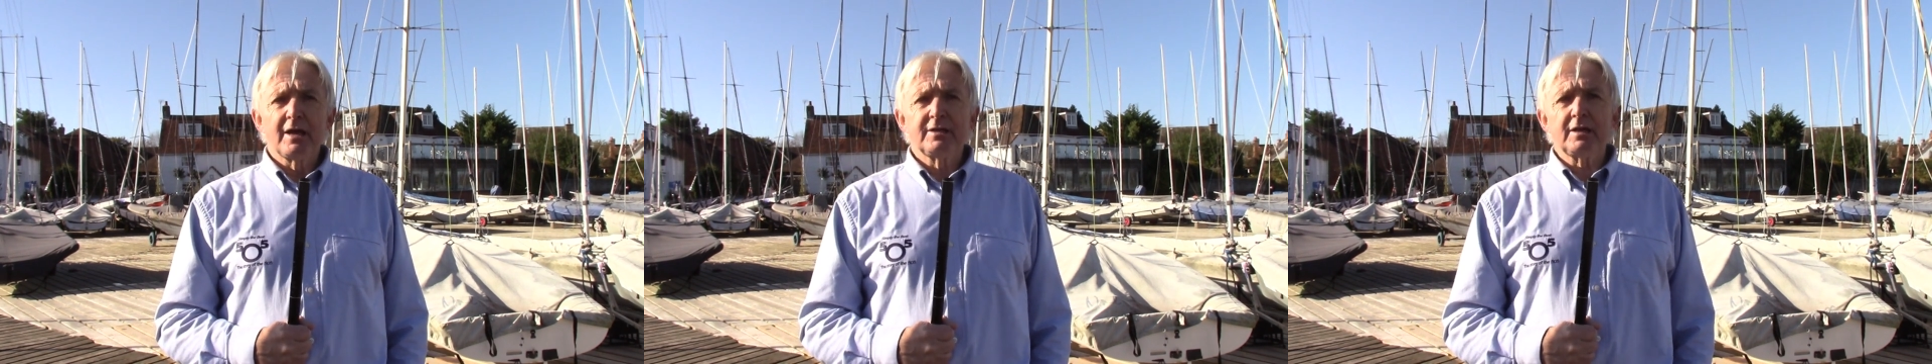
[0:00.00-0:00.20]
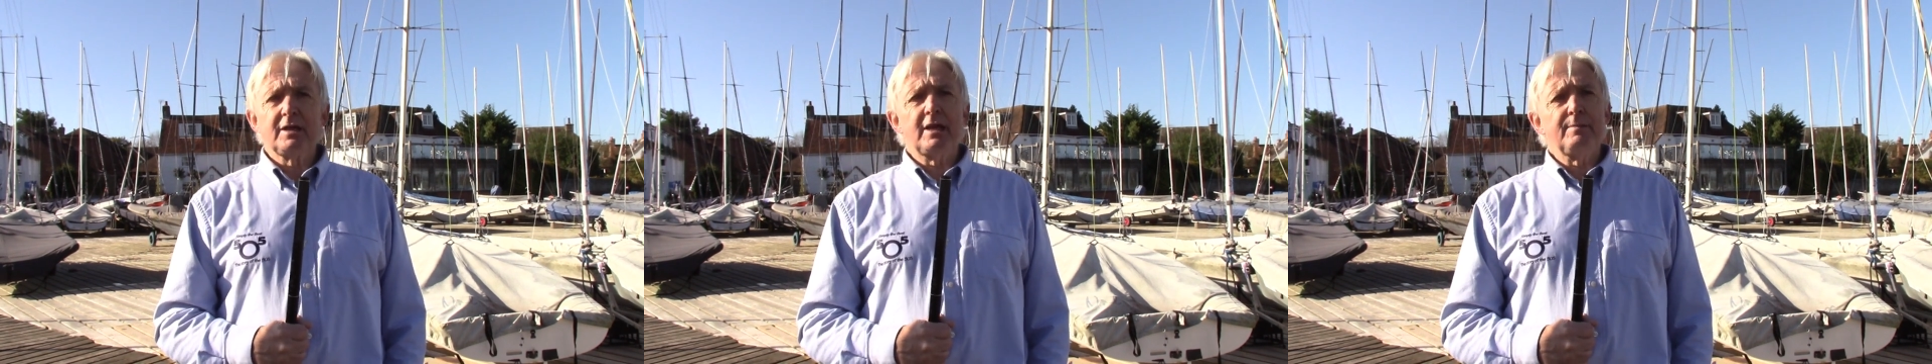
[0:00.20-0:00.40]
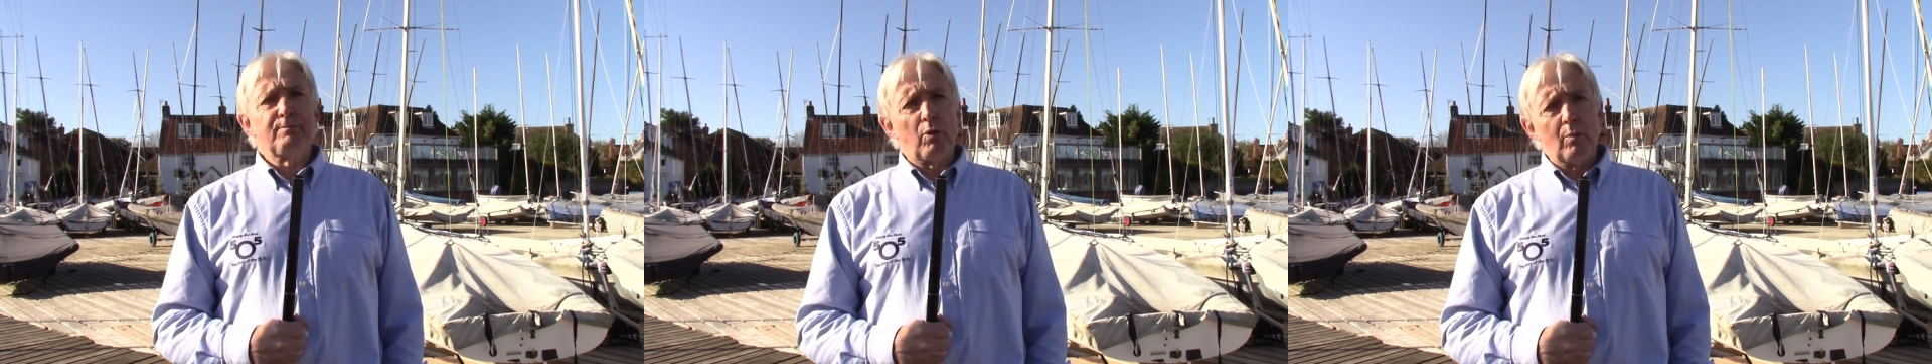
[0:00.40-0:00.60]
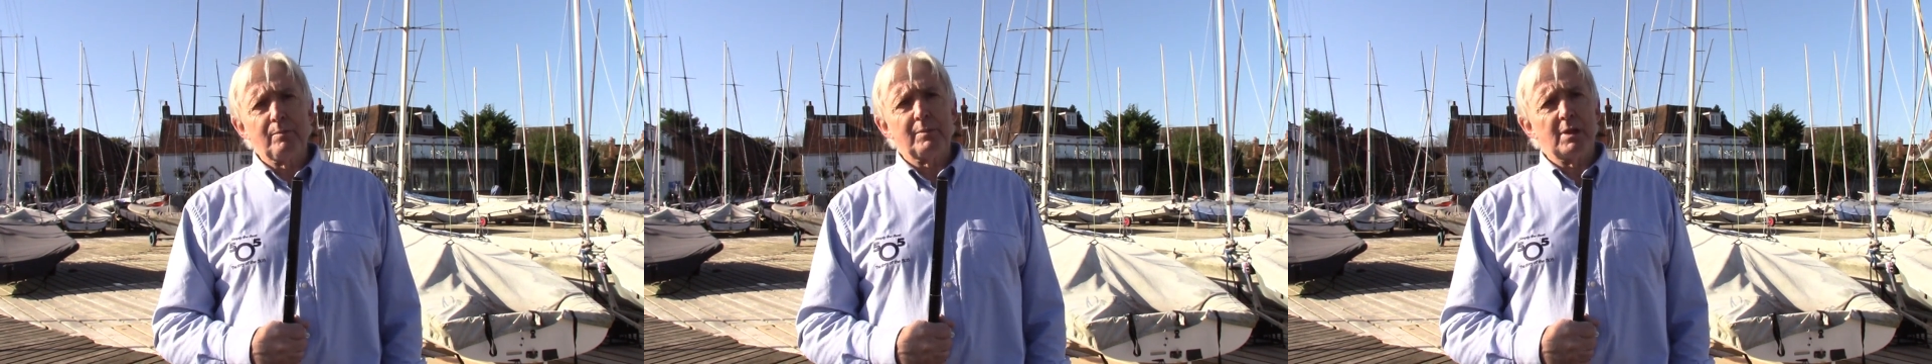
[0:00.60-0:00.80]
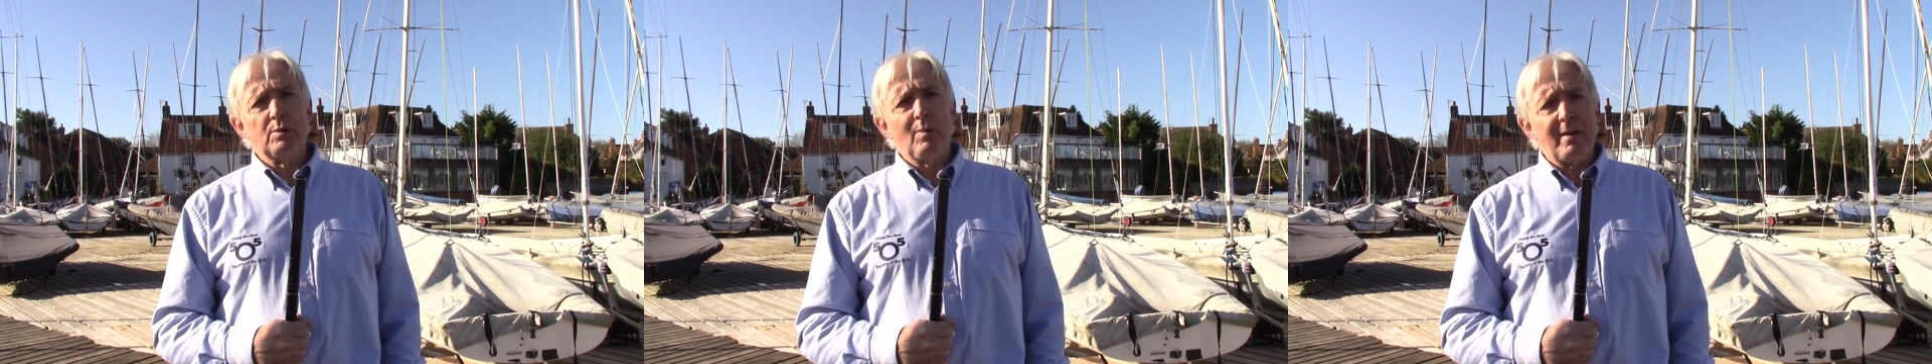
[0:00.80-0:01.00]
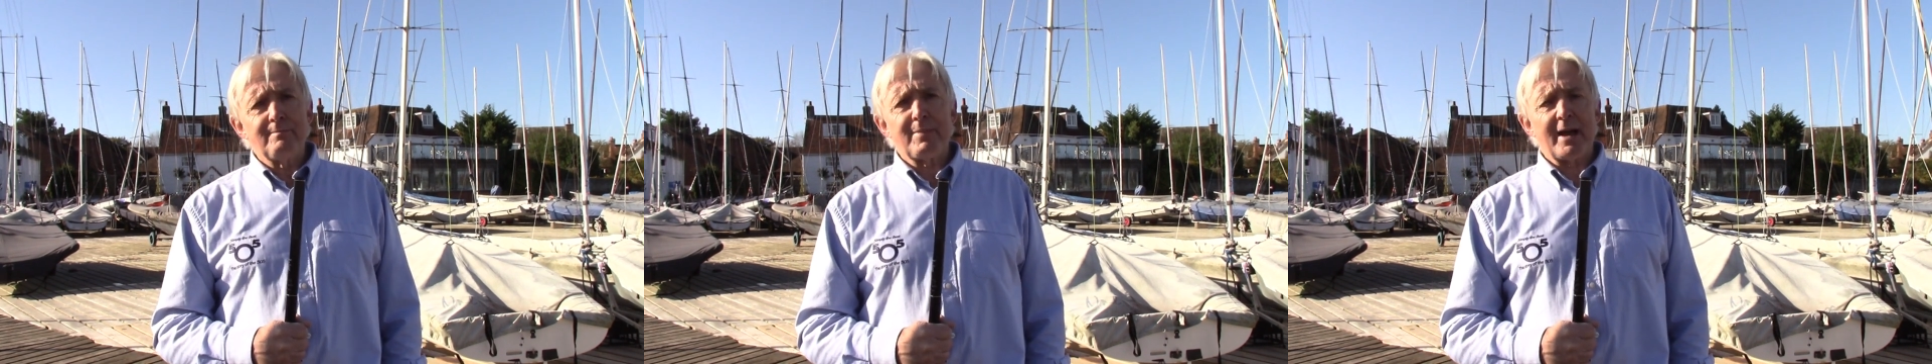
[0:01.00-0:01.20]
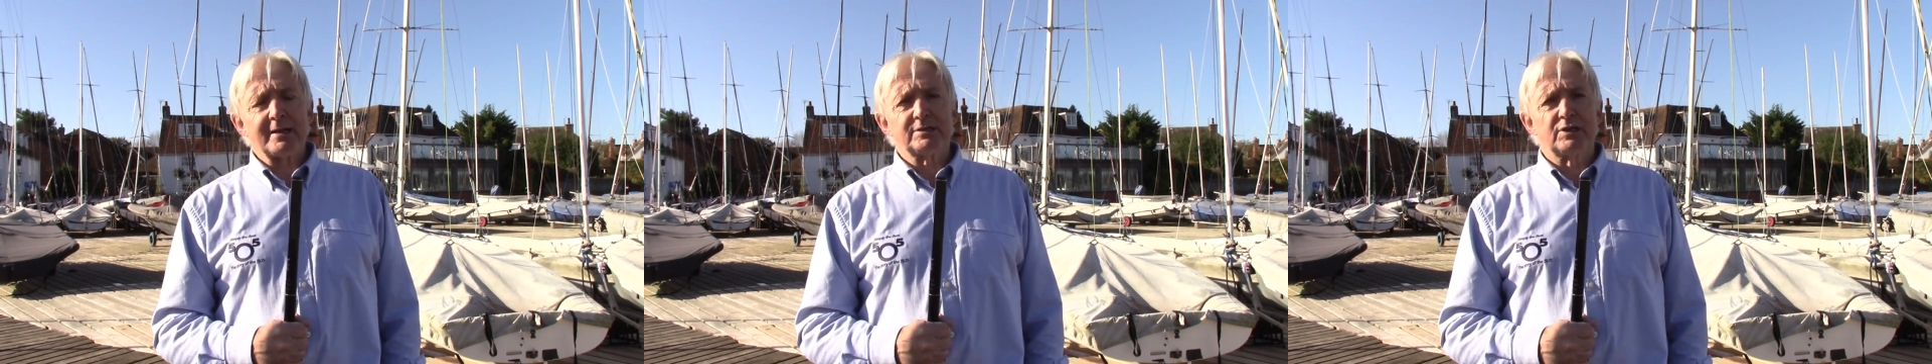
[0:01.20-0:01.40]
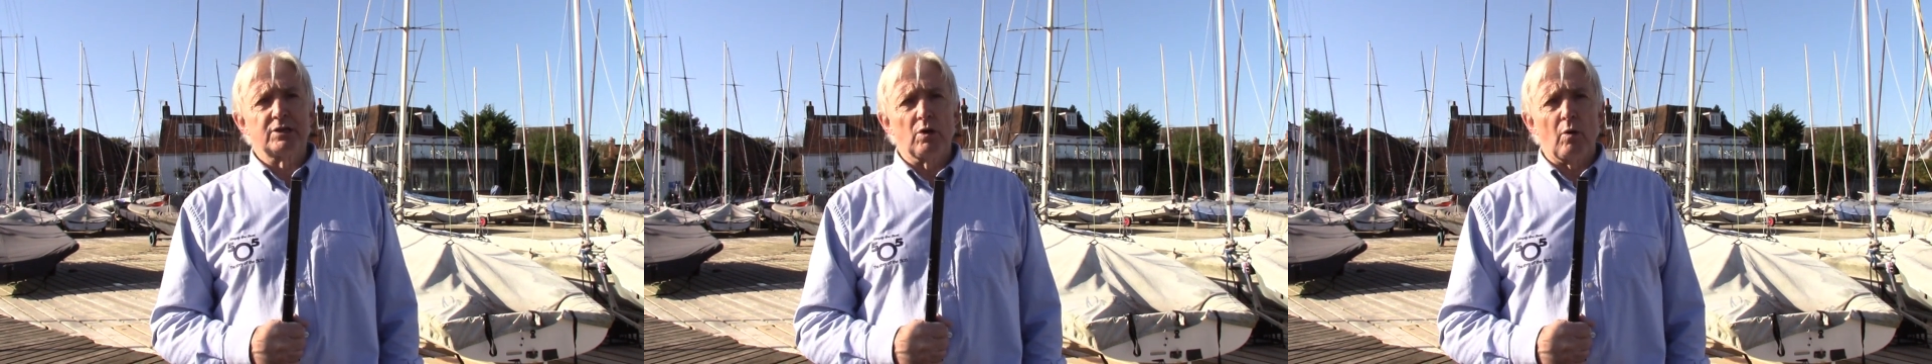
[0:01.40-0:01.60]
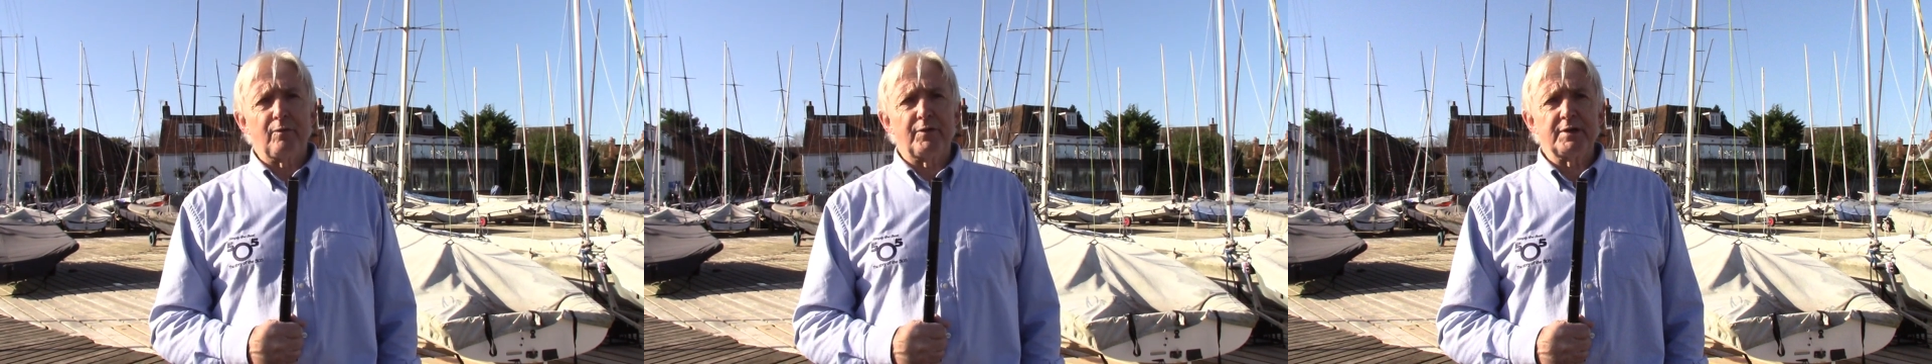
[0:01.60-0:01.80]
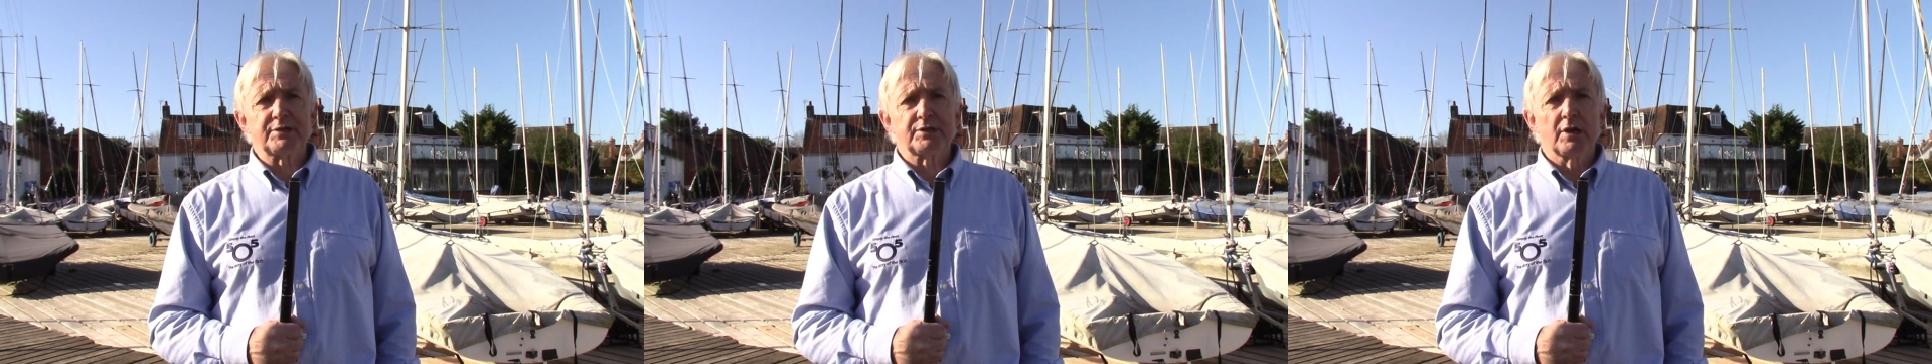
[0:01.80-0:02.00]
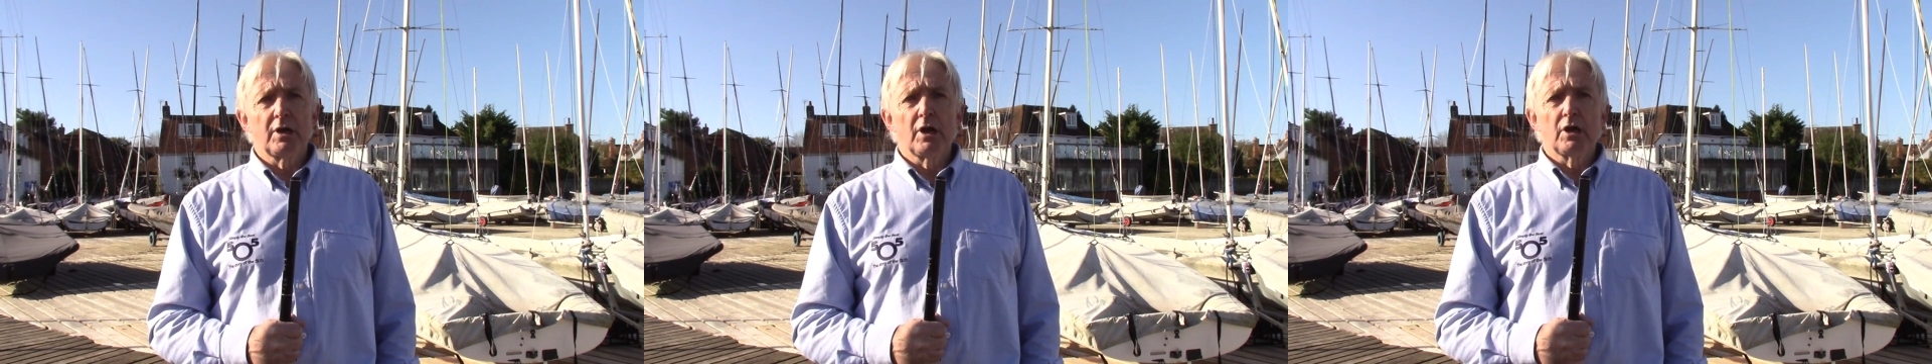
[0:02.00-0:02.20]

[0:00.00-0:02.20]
that he promptly went back to the office